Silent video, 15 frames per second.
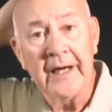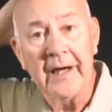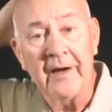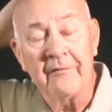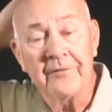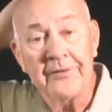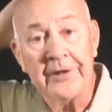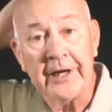
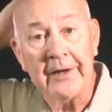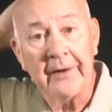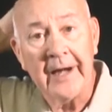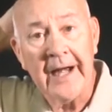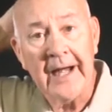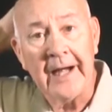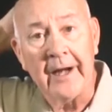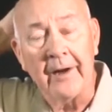of their
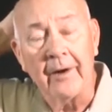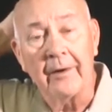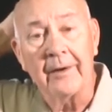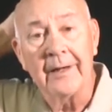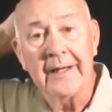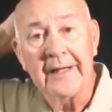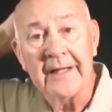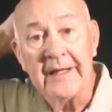hair
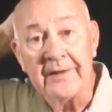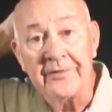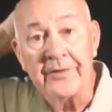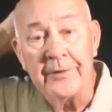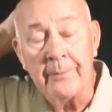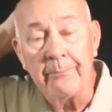in the